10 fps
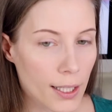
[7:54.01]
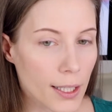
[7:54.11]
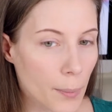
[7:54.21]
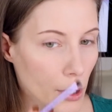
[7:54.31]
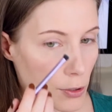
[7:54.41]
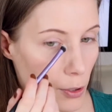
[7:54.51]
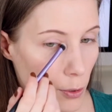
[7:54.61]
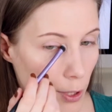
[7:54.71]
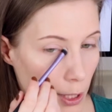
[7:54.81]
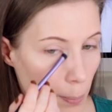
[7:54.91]
And I'm also
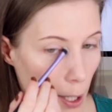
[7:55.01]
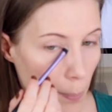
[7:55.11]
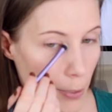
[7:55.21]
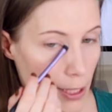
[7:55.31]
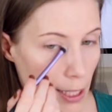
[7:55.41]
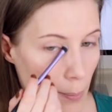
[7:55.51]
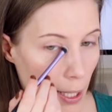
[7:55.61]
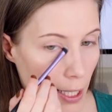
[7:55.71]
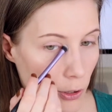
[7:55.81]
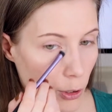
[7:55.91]
going to pop this in
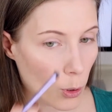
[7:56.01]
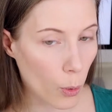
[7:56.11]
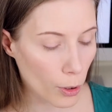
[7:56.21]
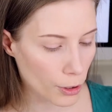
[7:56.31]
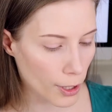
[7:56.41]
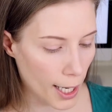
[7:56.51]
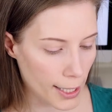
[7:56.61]
my inner corner.